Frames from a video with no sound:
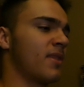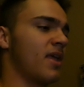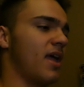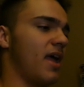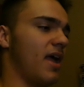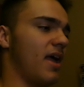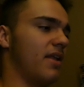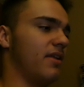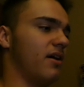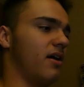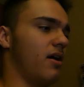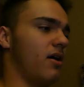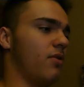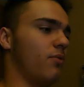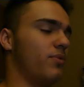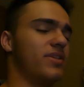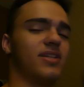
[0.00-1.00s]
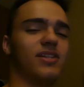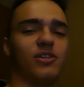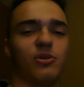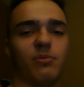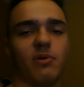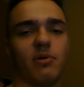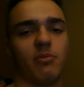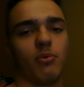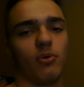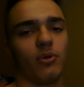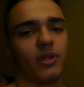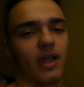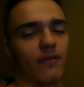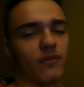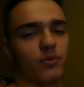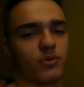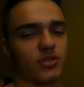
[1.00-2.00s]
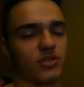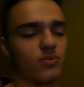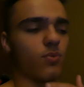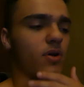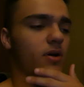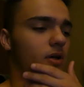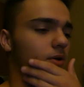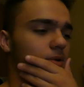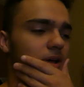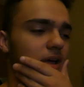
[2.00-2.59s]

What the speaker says: And we did a little bit of bowling afterwards as well.